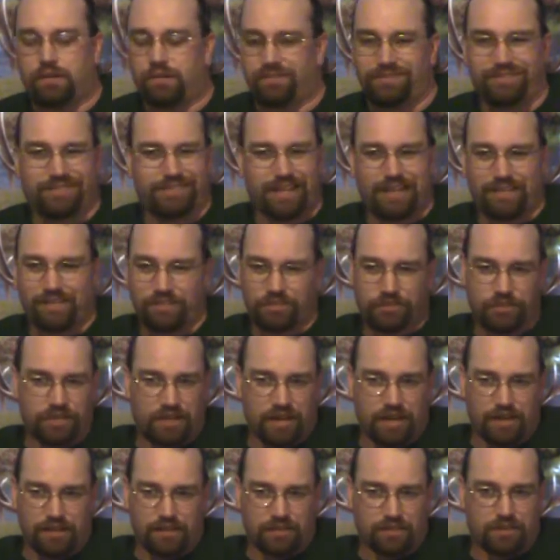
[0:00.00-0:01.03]
Not the
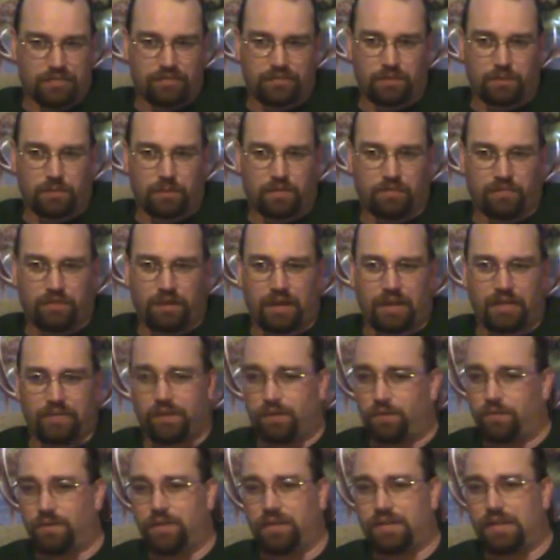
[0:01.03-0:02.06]
genetic stuff that we've got that
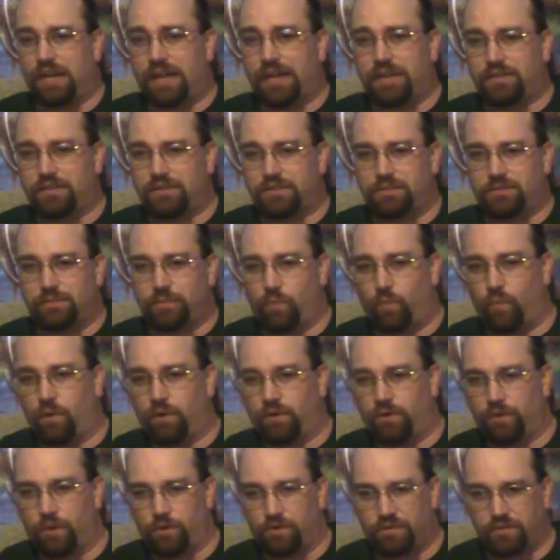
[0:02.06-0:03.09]
only lasts one
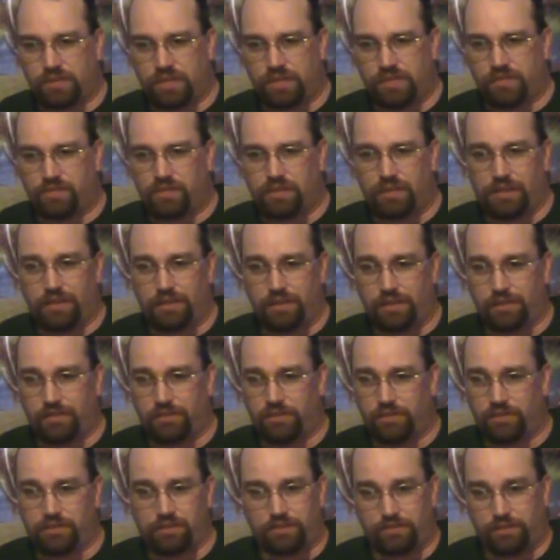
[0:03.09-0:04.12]
growth season and then
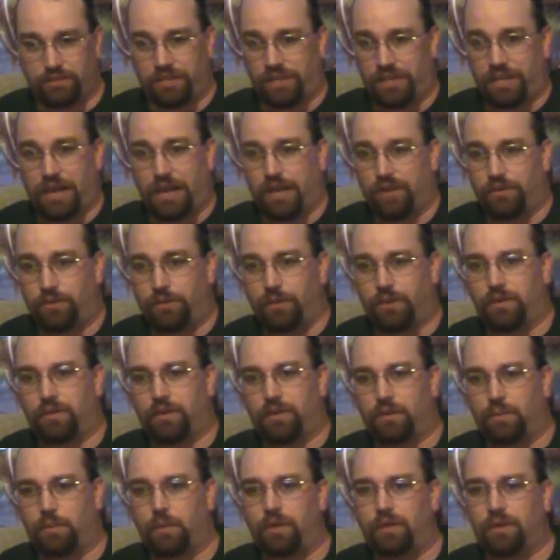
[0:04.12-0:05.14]
just you can't do
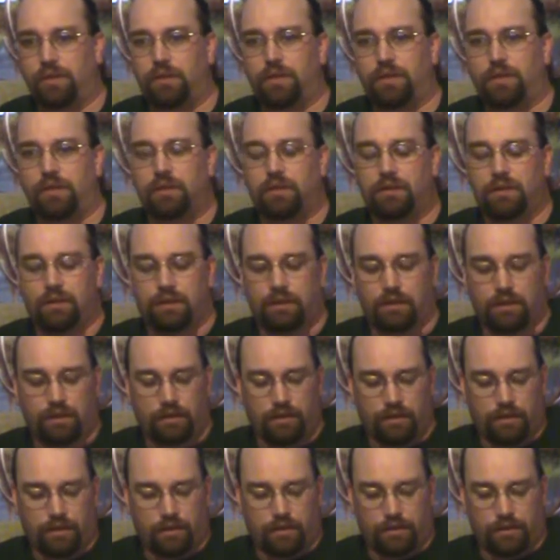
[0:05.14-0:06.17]
anything with it.
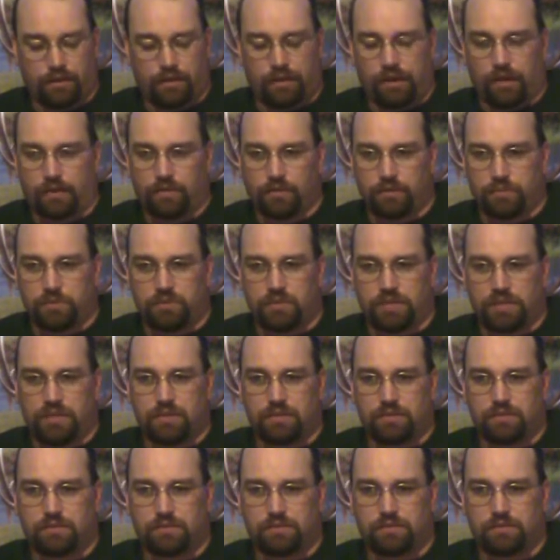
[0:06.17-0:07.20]
Heirloom
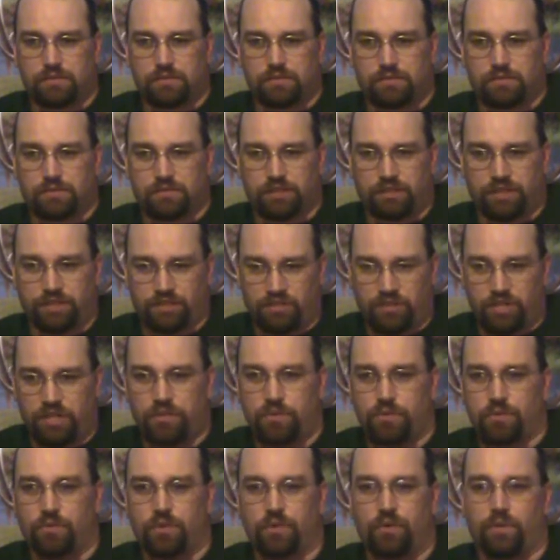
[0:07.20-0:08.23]
seeds continue
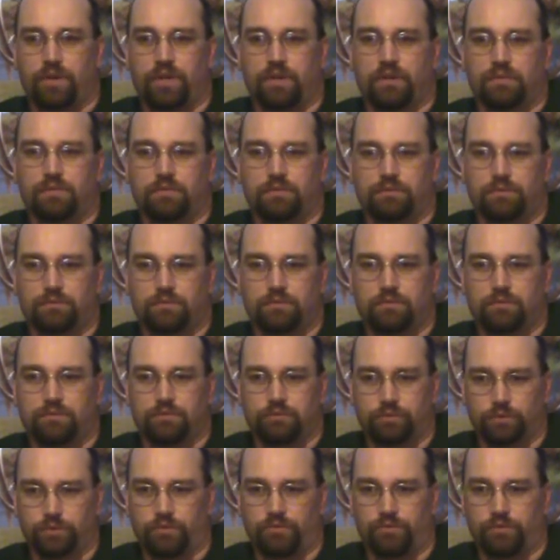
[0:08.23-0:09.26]
growing
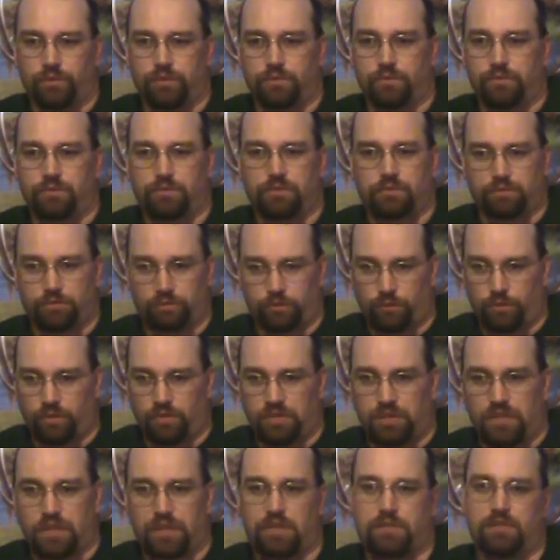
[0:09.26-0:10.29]
through the fruits, through the
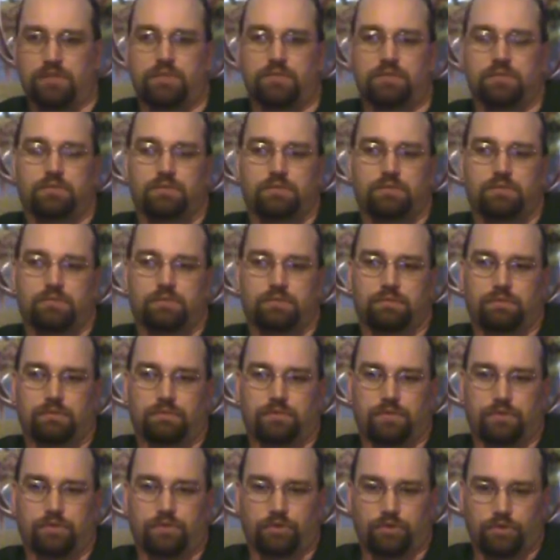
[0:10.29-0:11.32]
seeds,
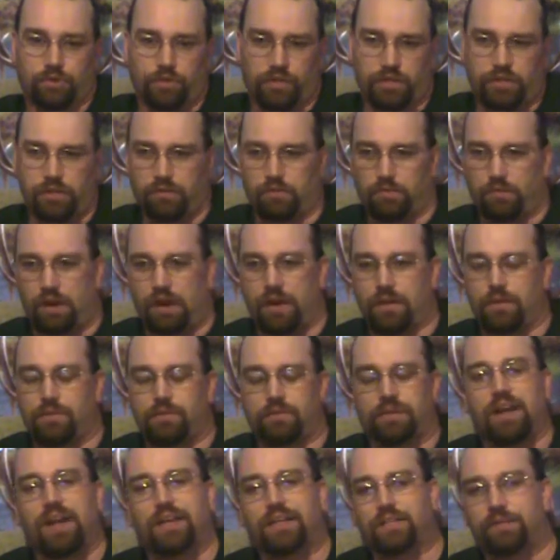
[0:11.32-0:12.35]

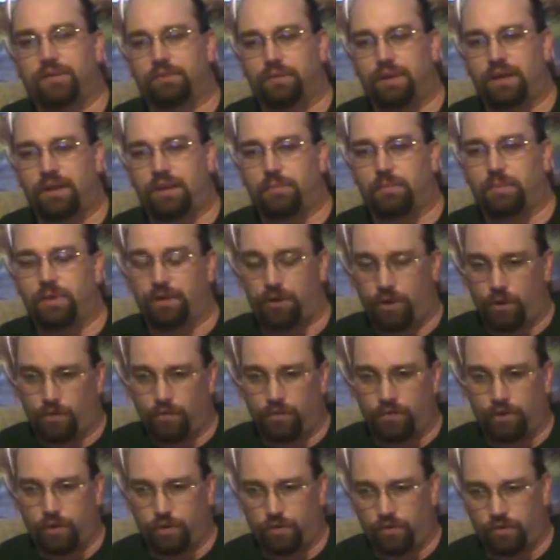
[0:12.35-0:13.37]
not year round, but over
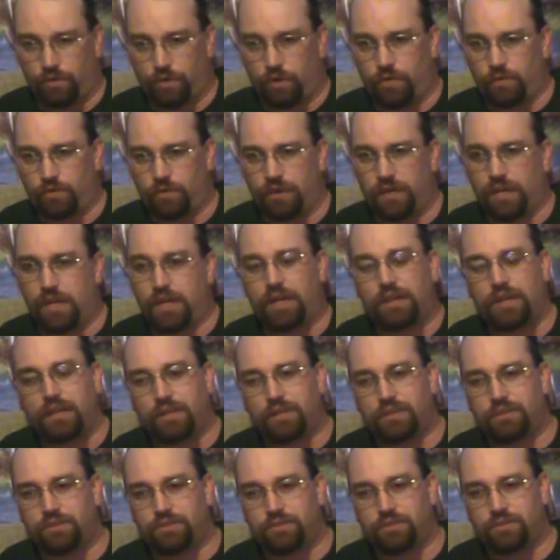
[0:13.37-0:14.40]
and over and over again
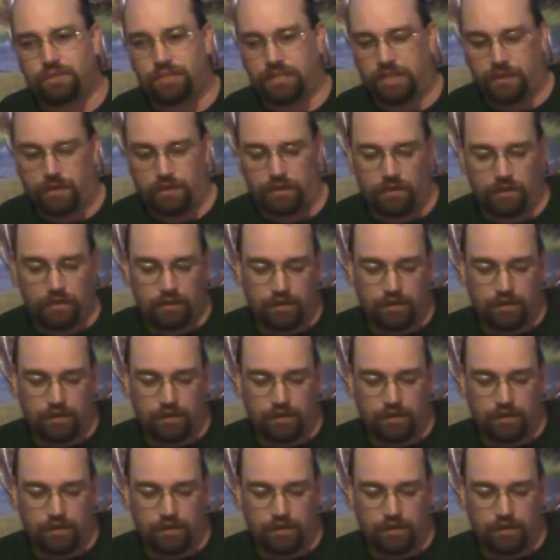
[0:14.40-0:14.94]
each year,